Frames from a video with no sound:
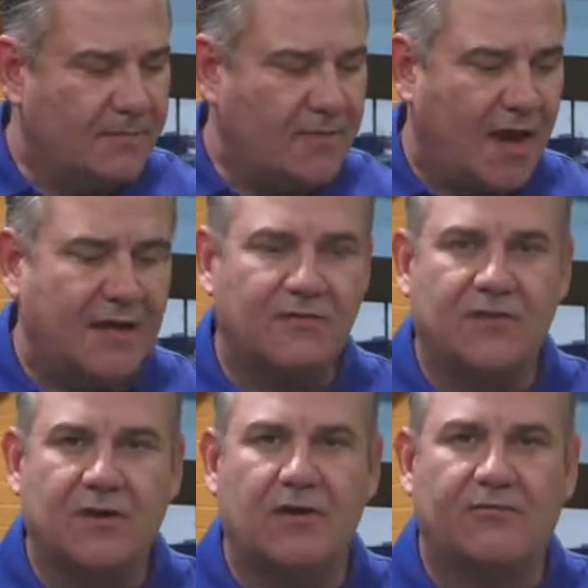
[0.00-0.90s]
And if
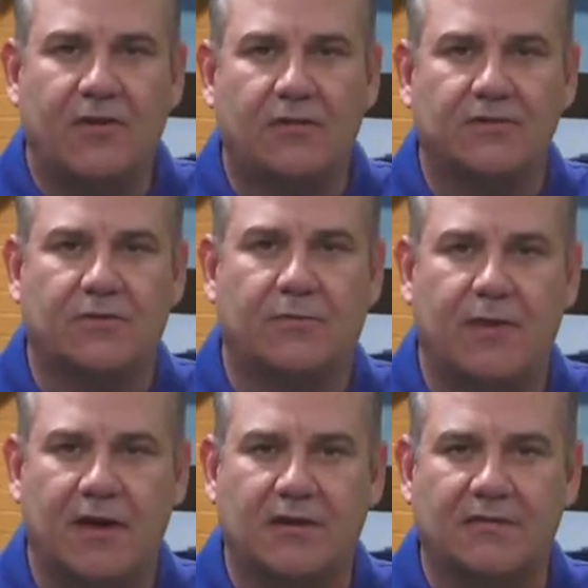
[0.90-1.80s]
you go to focus group
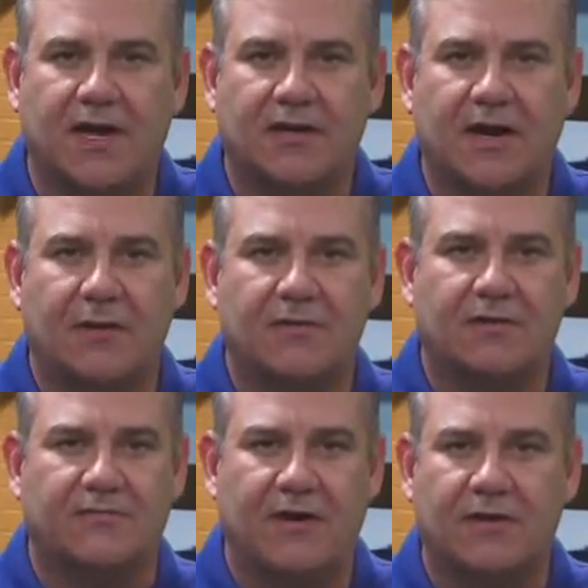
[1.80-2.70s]
radio dot com, you
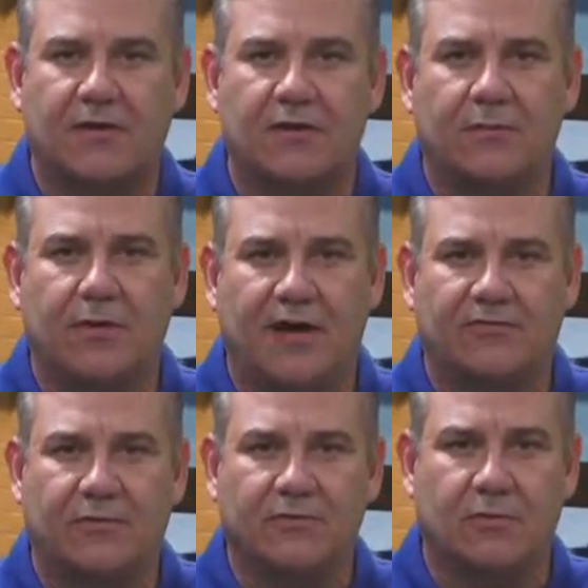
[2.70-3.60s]
can find out all the
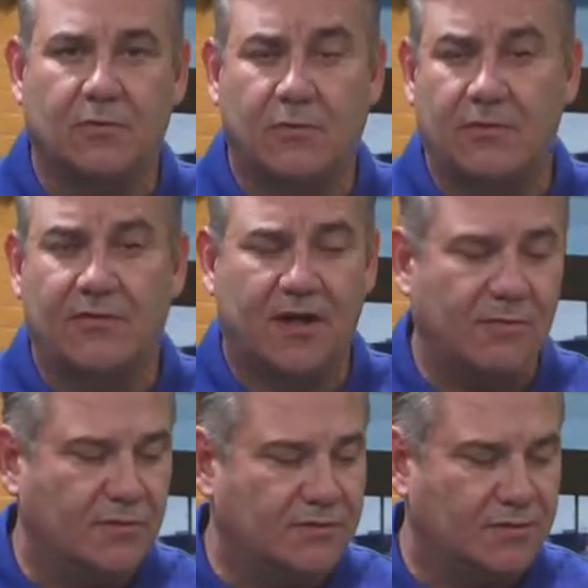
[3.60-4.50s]
platforms where we're
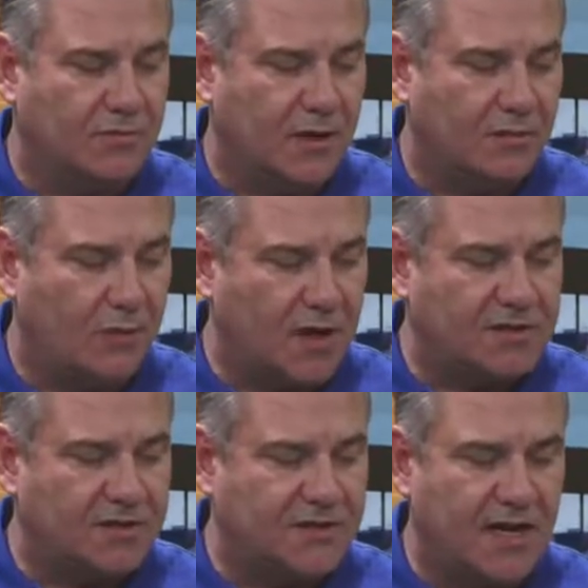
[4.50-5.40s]
available to uh,
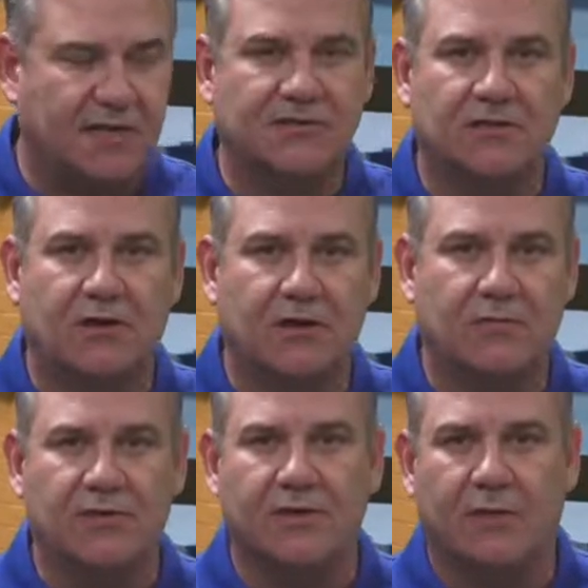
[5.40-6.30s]
watch us, take us along,
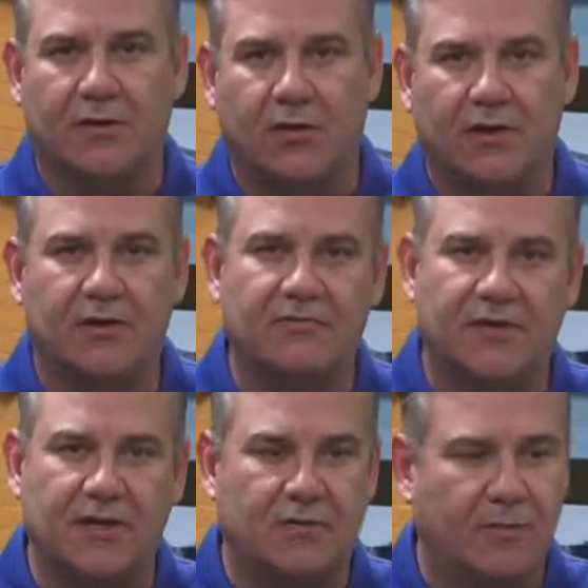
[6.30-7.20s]
whether you want audio,
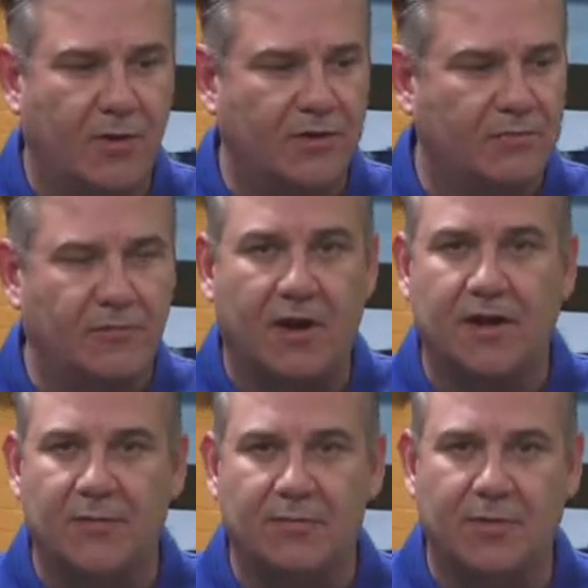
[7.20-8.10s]
video, or both. We
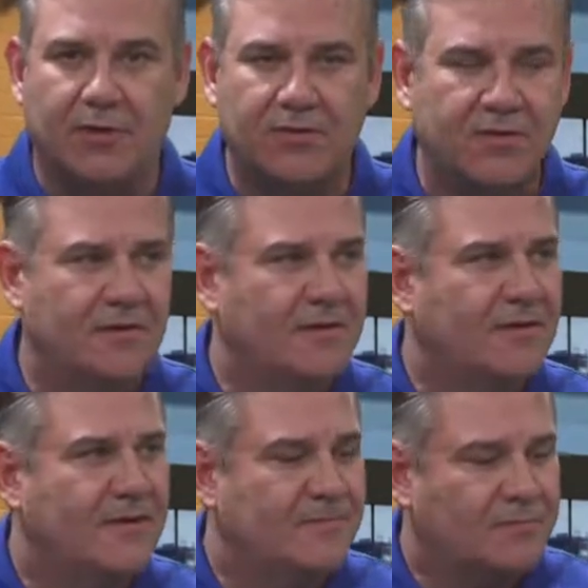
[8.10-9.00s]
recommend both.
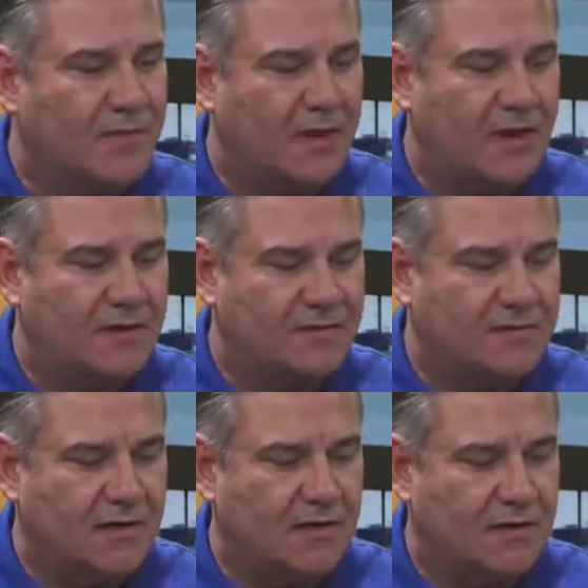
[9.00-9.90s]

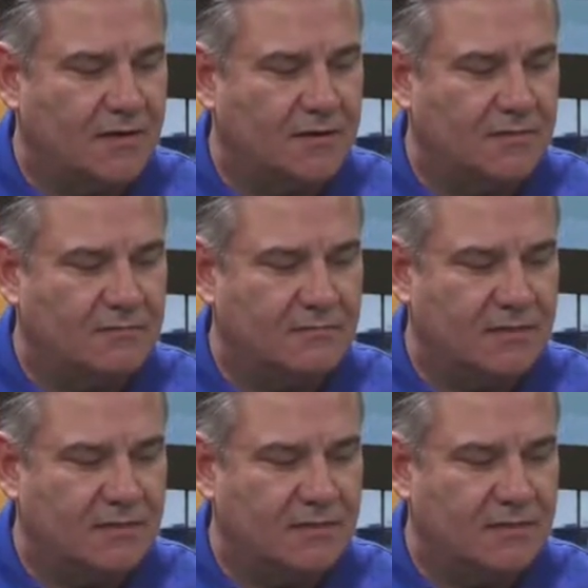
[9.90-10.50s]
And, uh,